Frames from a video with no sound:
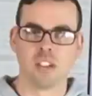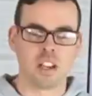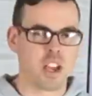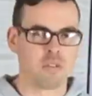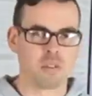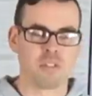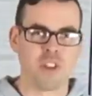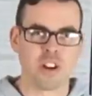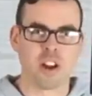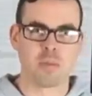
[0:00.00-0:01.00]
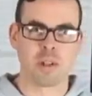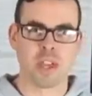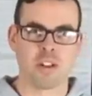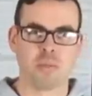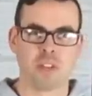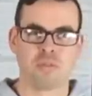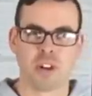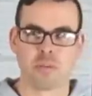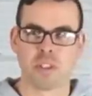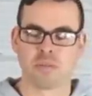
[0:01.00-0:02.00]
And yeah, everyone found out about that and made
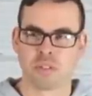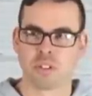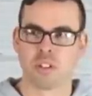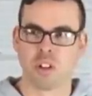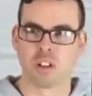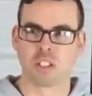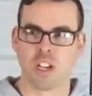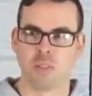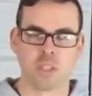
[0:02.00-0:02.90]
fun of me for a long time.